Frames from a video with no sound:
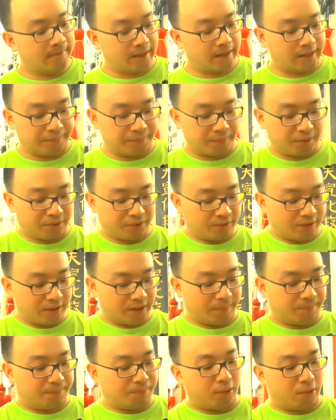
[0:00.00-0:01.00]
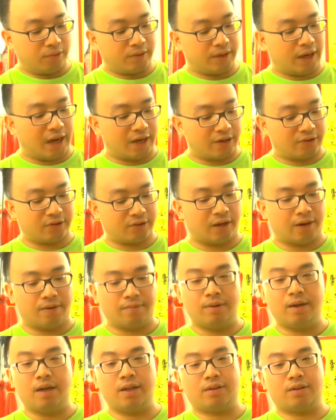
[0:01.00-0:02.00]
especially the bolt action. I
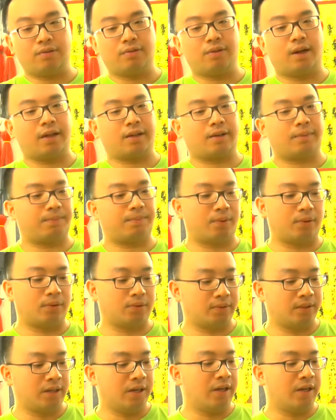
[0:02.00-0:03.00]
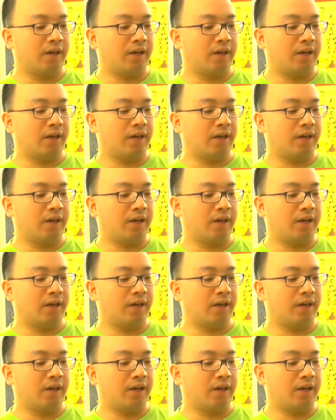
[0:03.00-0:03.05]
really do like the bolt.